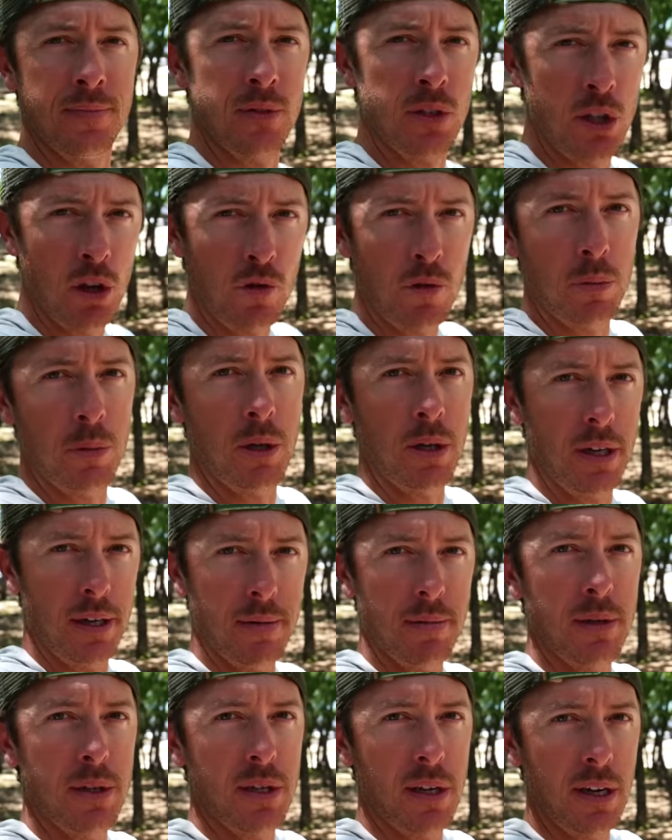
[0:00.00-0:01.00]
Silver Bullet
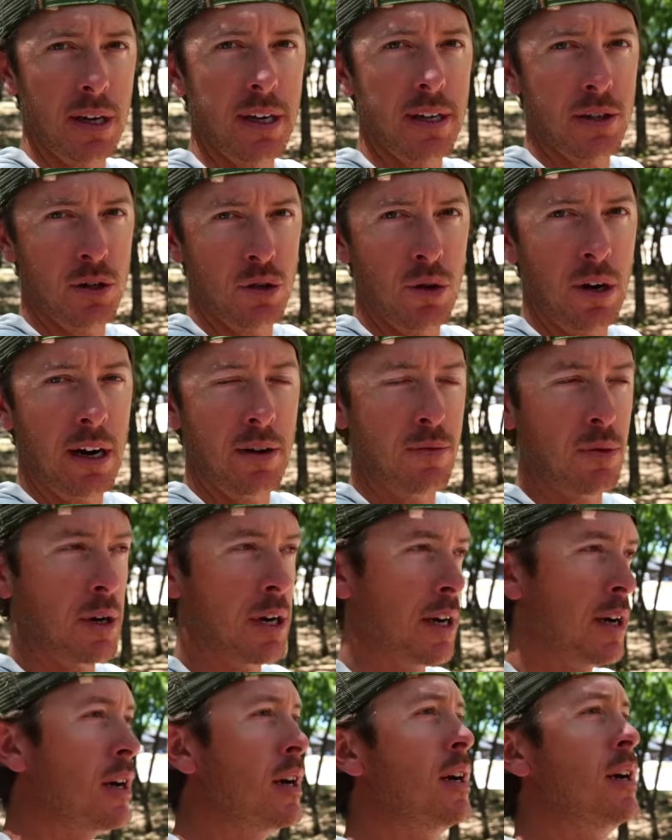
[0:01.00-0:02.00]
is sitting in the
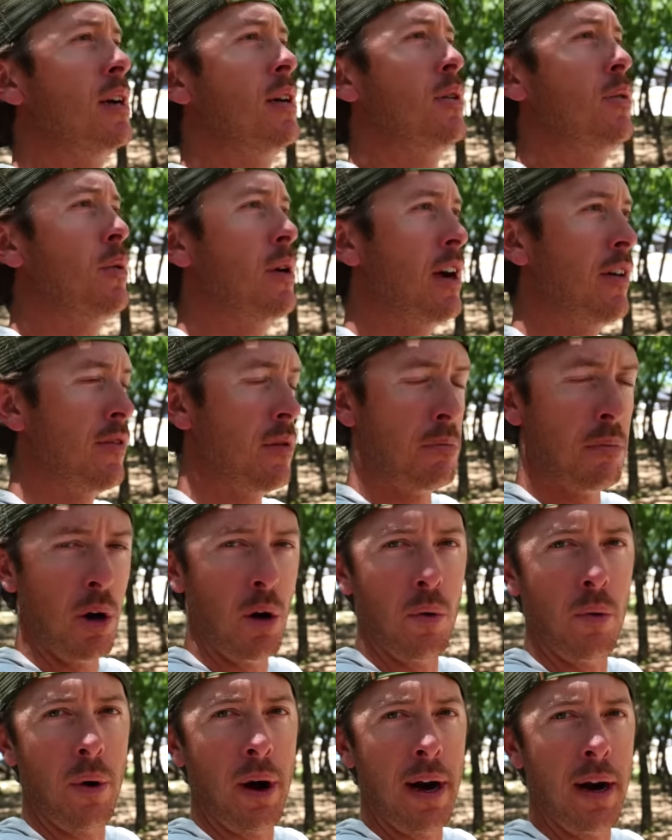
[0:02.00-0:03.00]
driveway. We have a
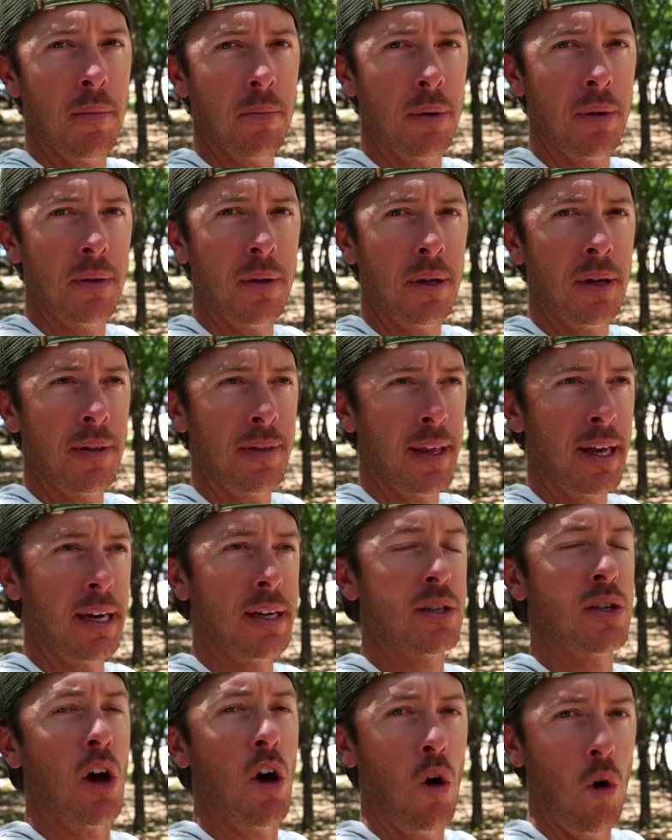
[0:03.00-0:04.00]
boat ramp that
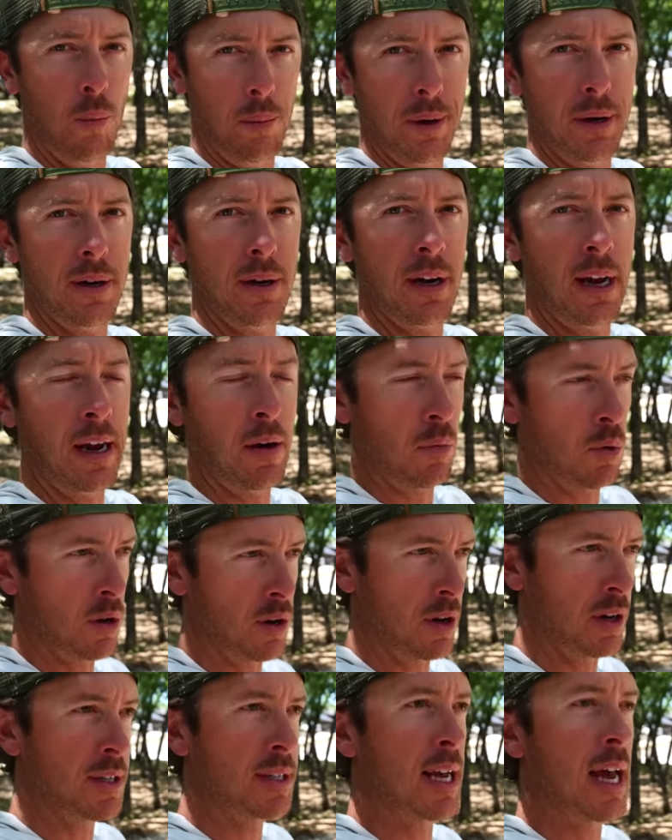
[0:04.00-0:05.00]
is open and we're
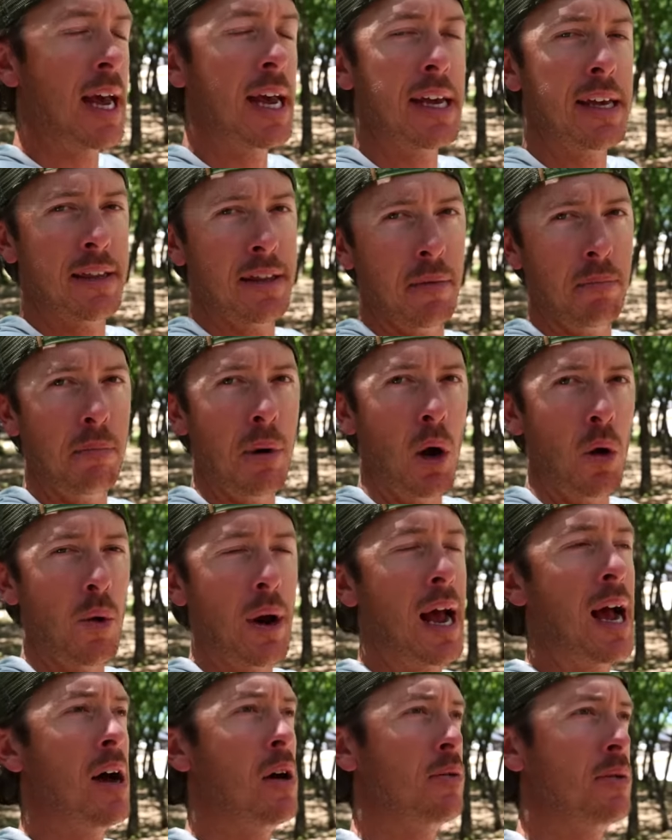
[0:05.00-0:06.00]
gonna take the boat
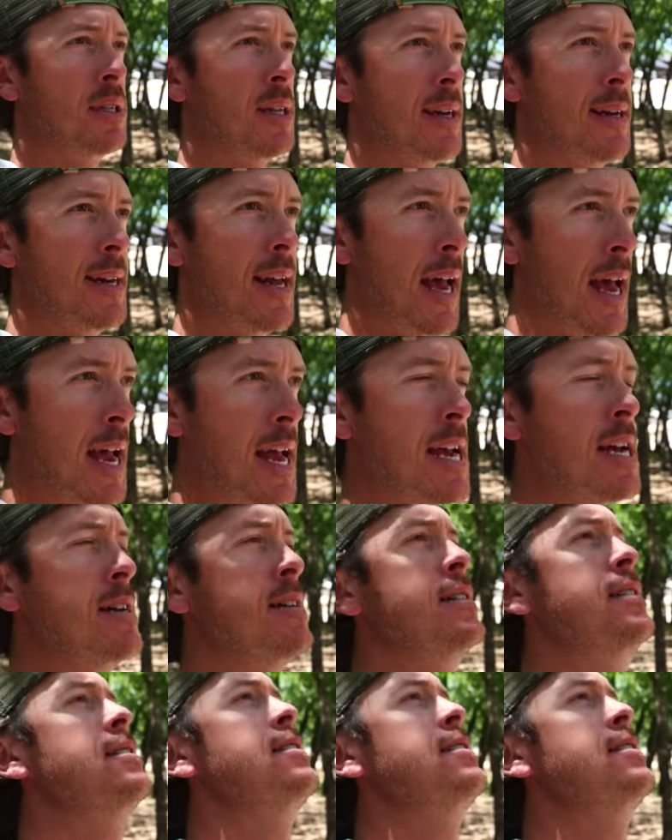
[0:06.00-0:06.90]
out today.